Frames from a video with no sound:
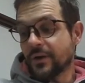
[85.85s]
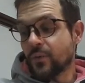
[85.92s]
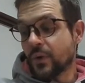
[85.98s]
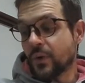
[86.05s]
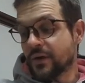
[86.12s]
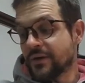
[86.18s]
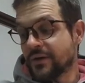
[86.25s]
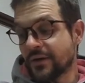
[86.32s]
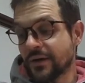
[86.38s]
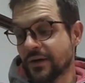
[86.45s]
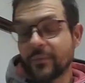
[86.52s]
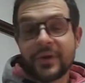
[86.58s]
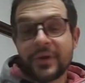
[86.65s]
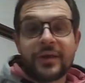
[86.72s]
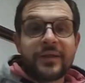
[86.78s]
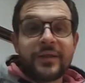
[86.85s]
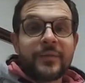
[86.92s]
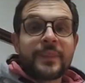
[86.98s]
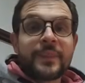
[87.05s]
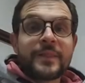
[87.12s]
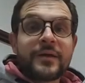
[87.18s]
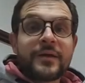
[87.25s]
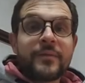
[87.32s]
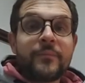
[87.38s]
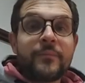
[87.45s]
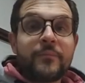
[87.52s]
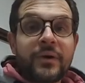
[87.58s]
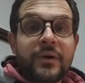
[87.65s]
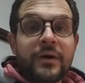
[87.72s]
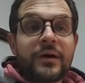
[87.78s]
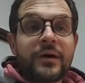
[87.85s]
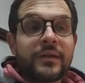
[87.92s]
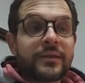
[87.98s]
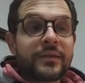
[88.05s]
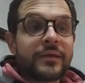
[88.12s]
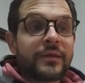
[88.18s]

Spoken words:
one time, but